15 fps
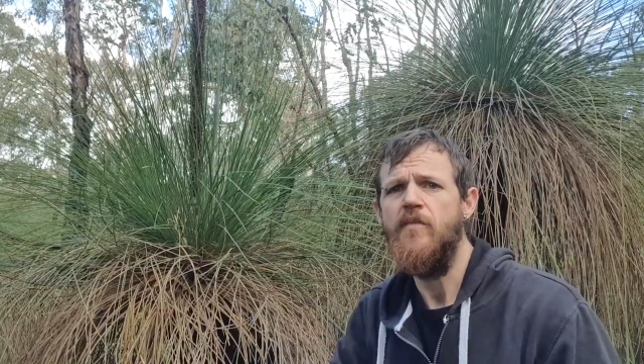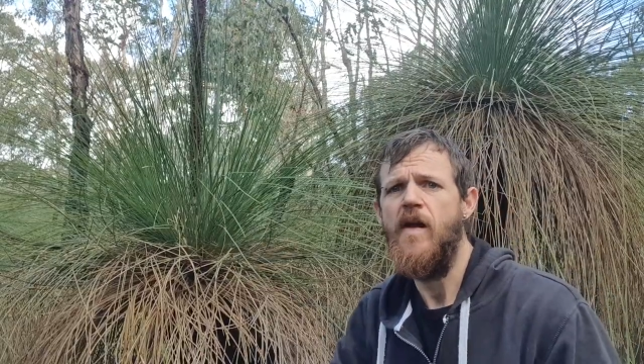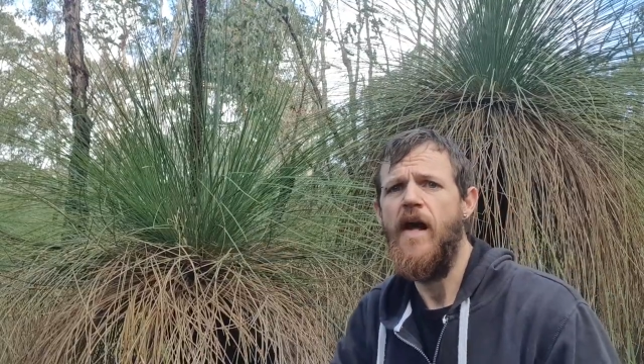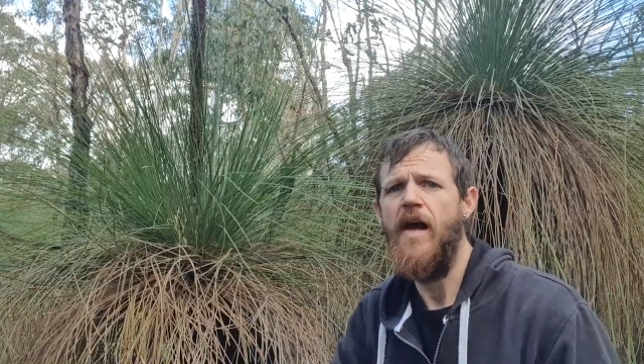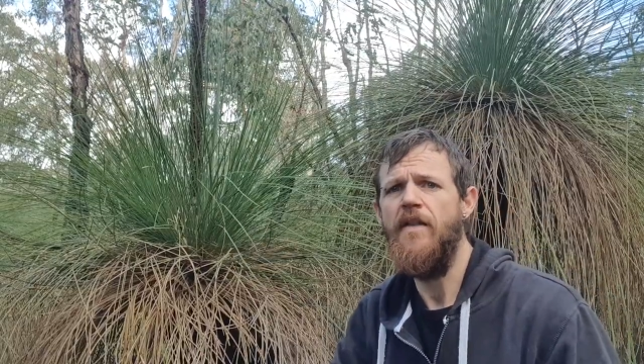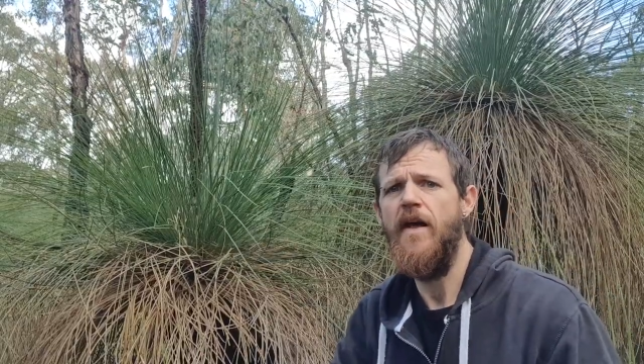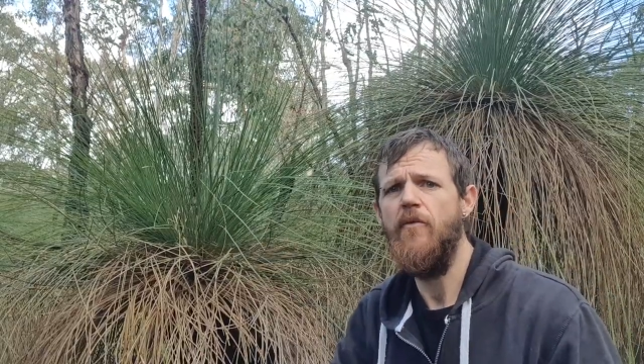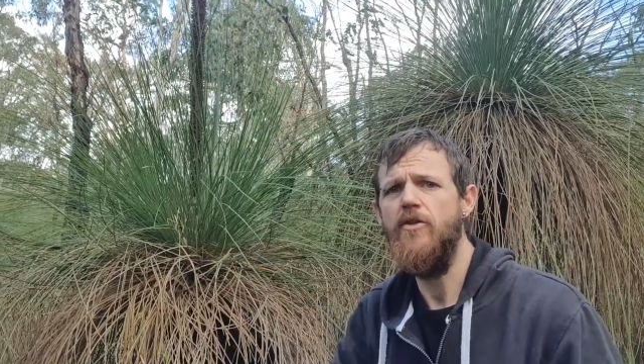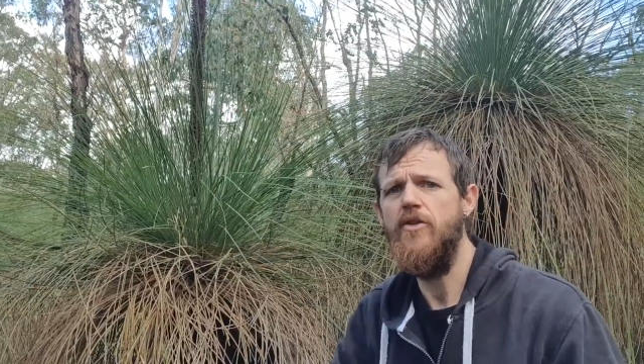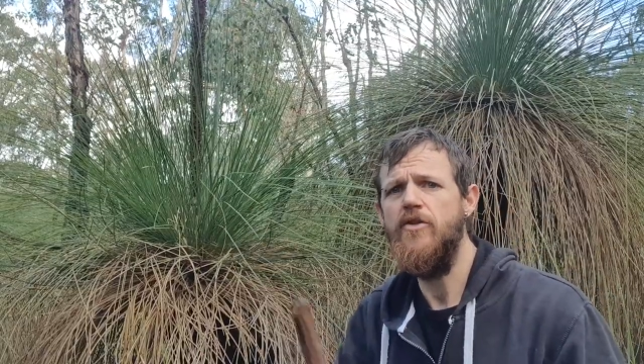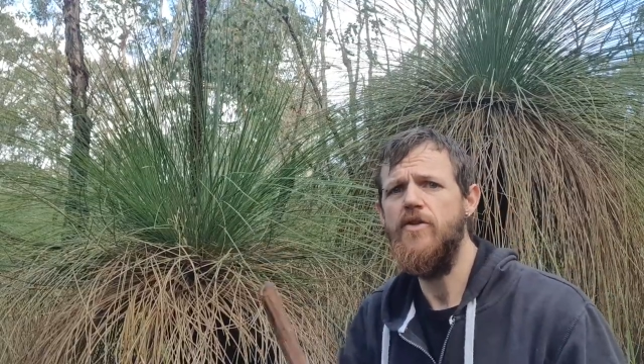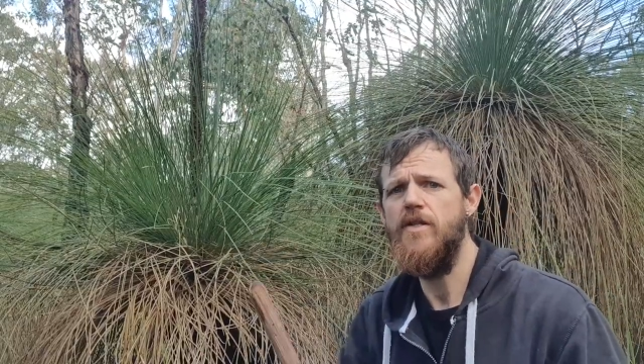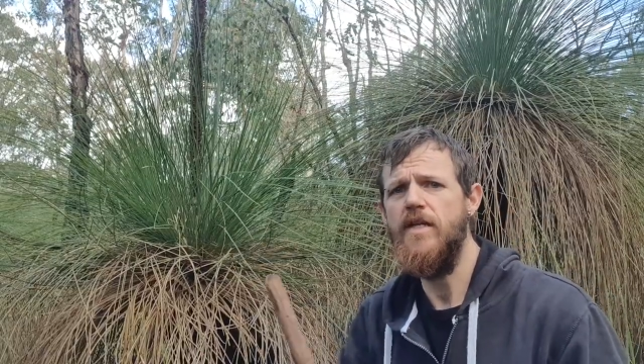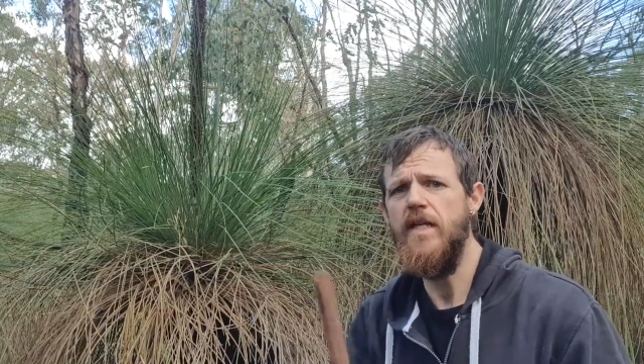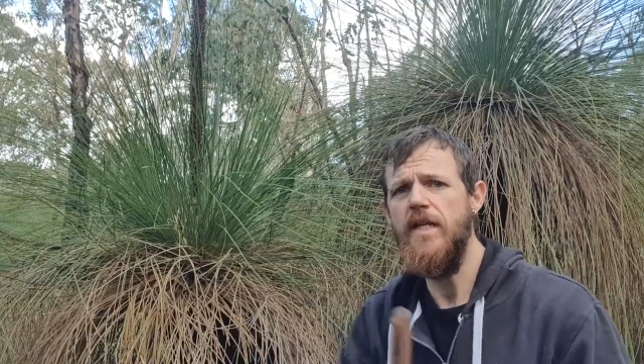Uh, they would
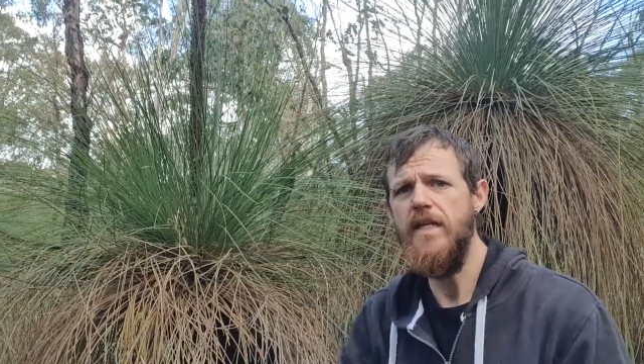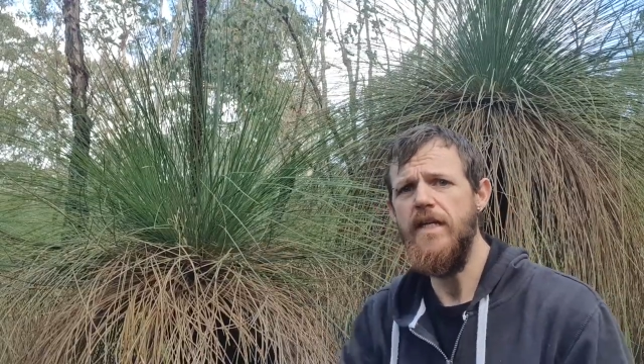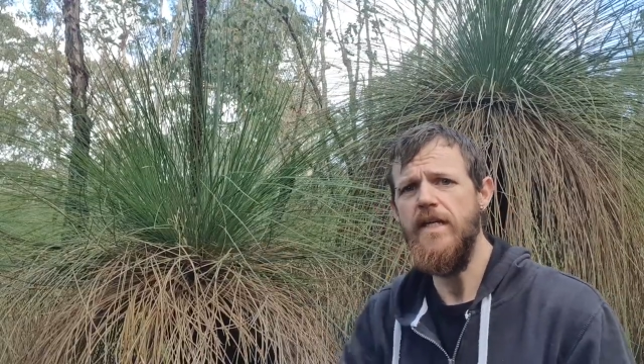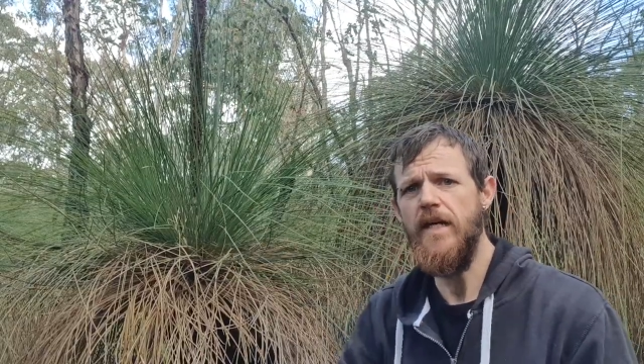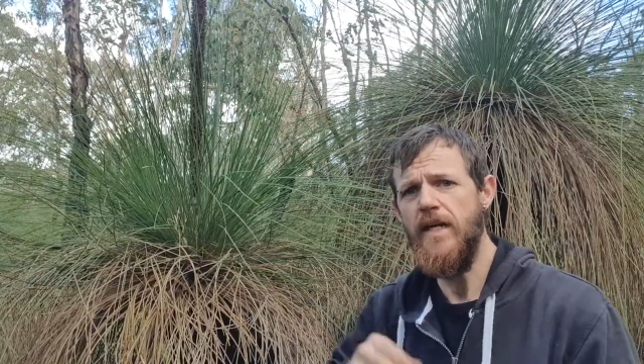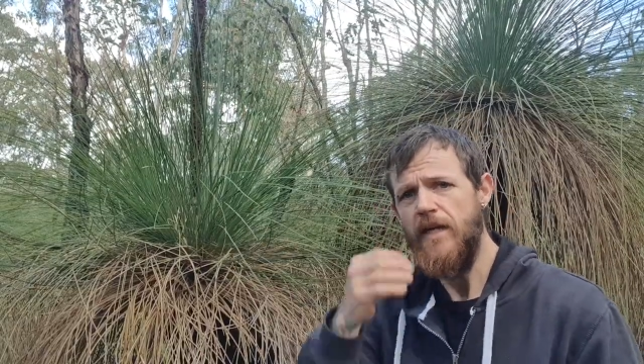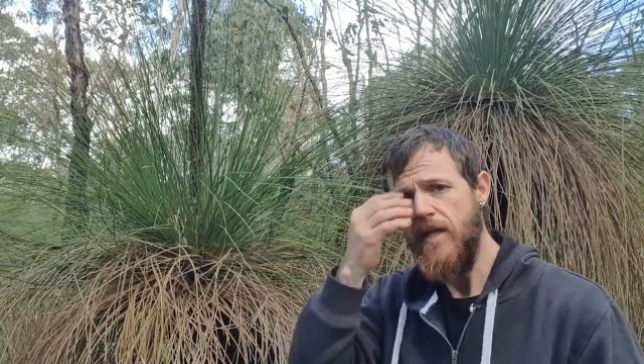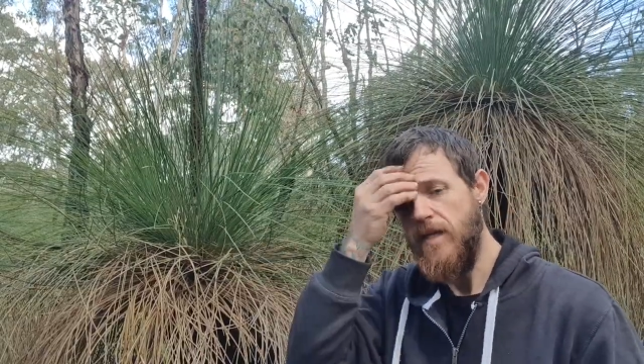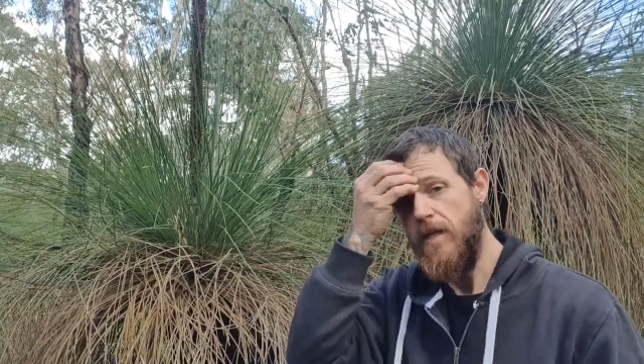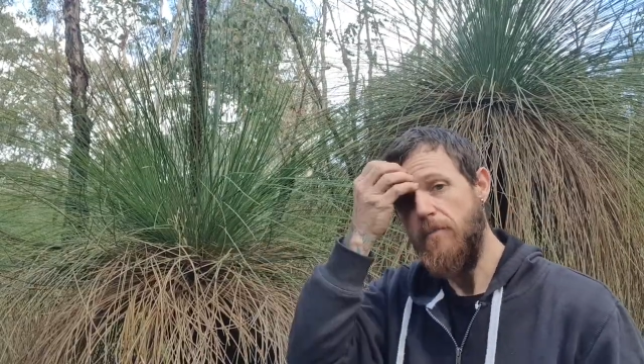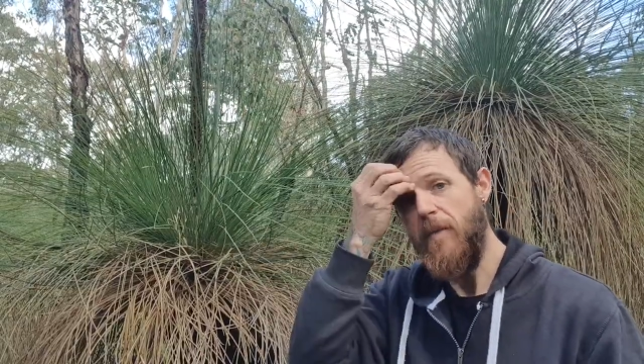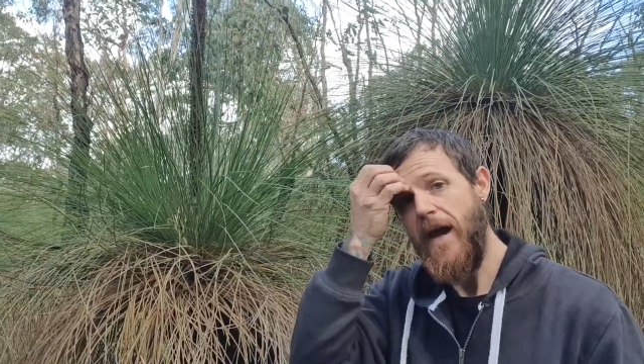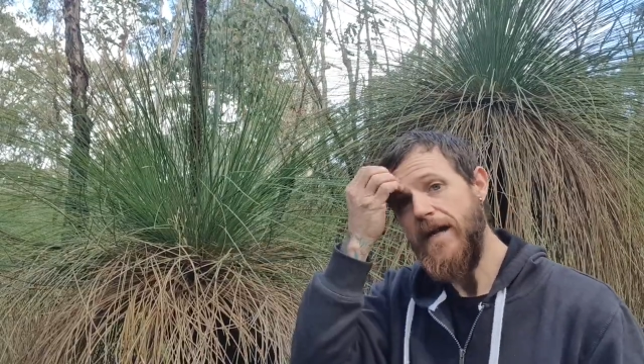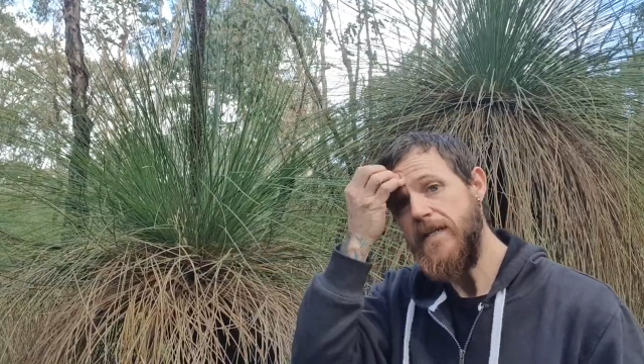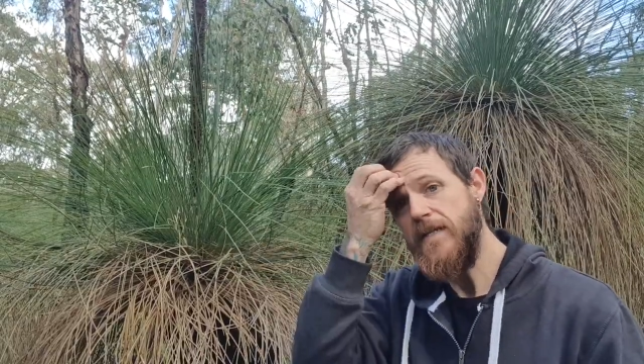use the, the
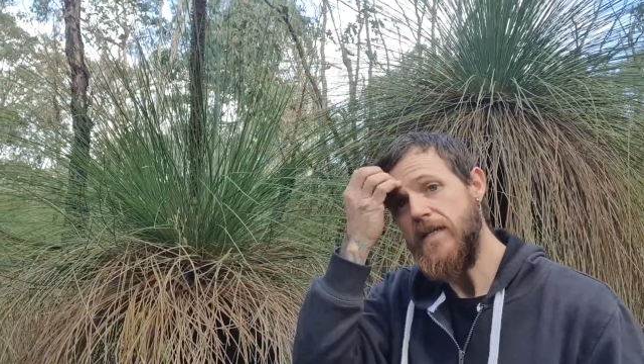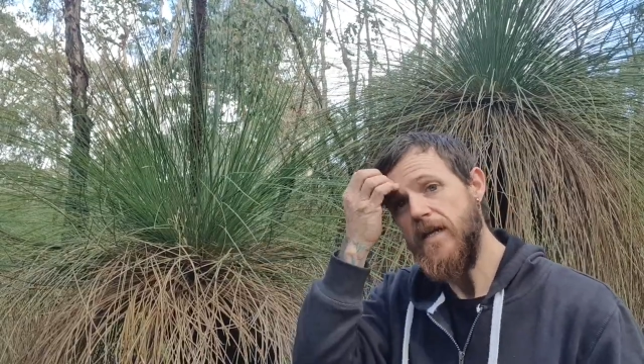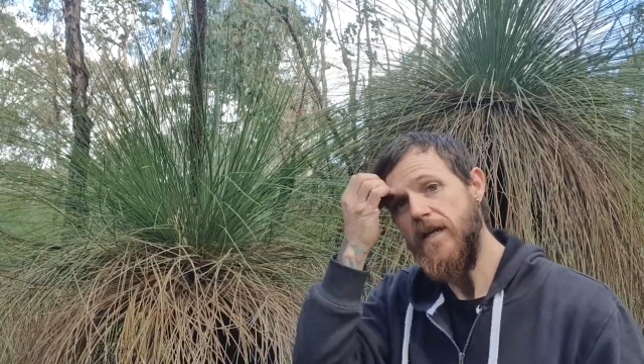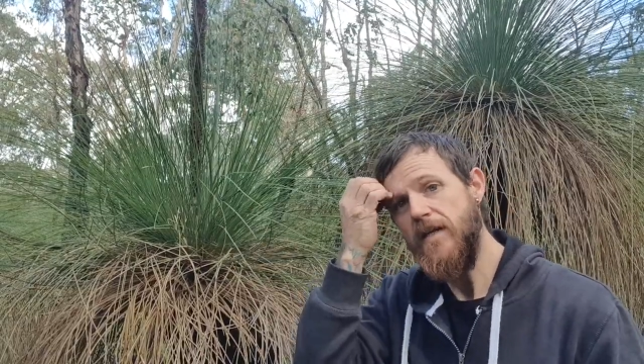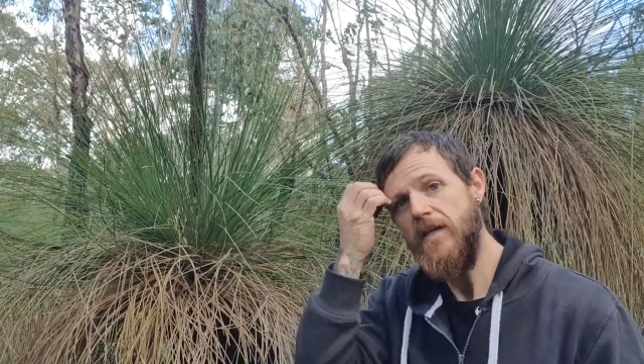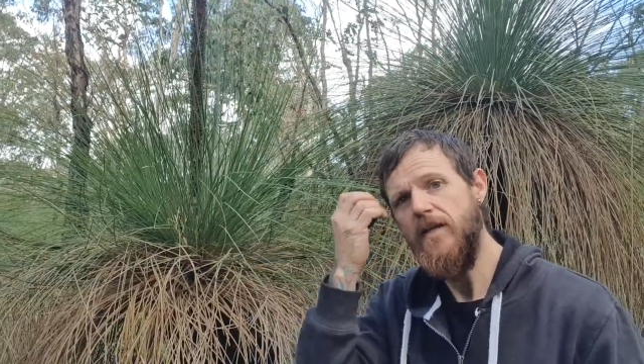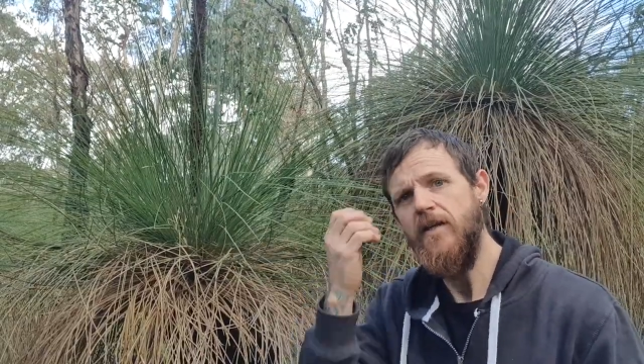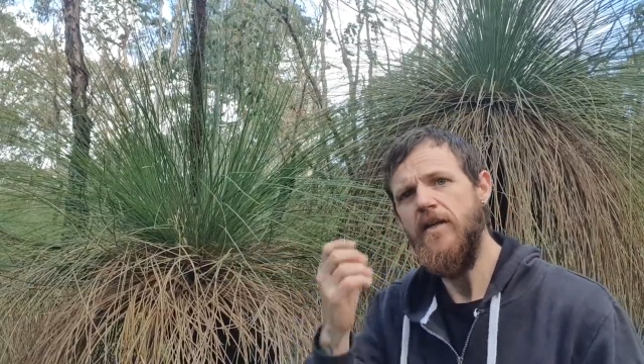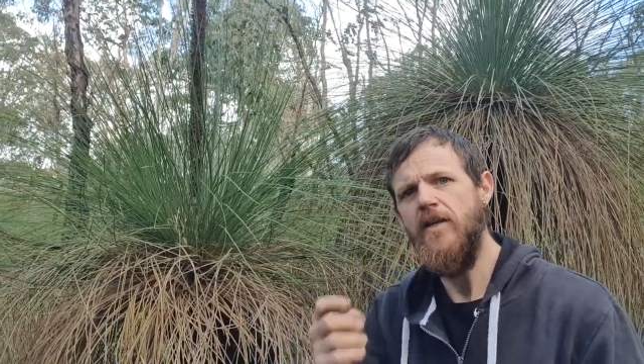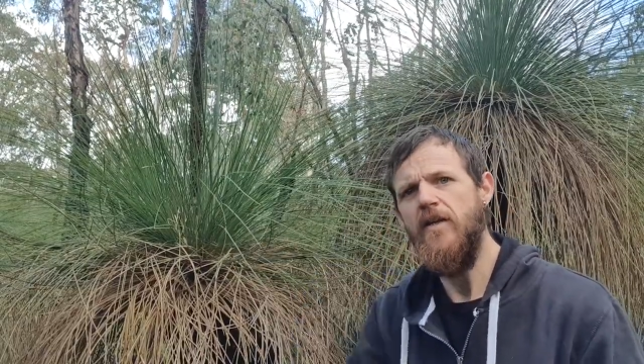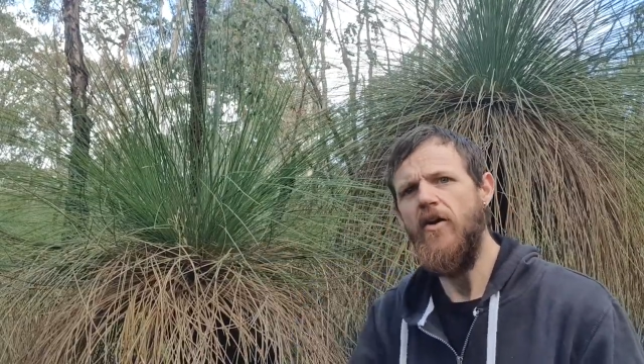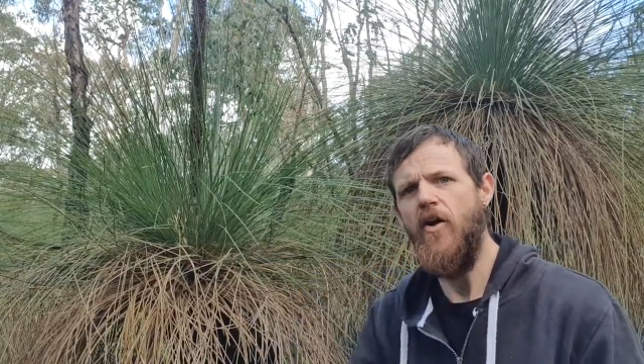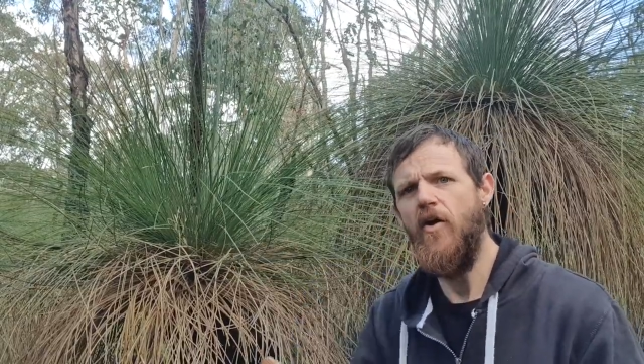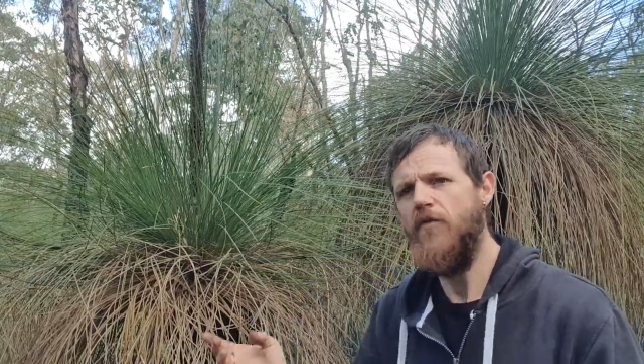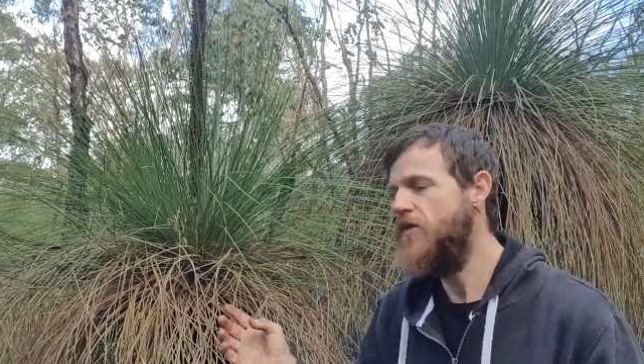base
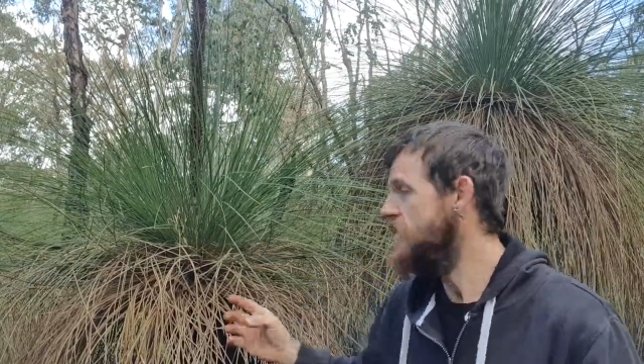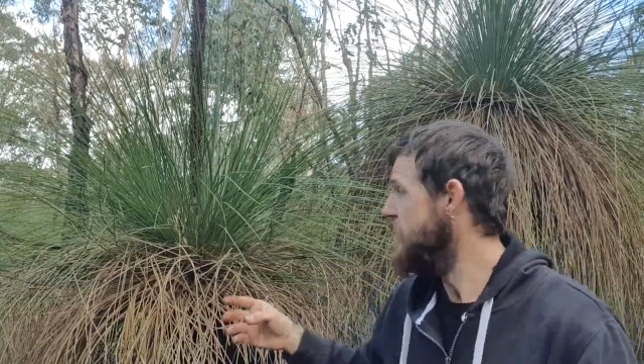of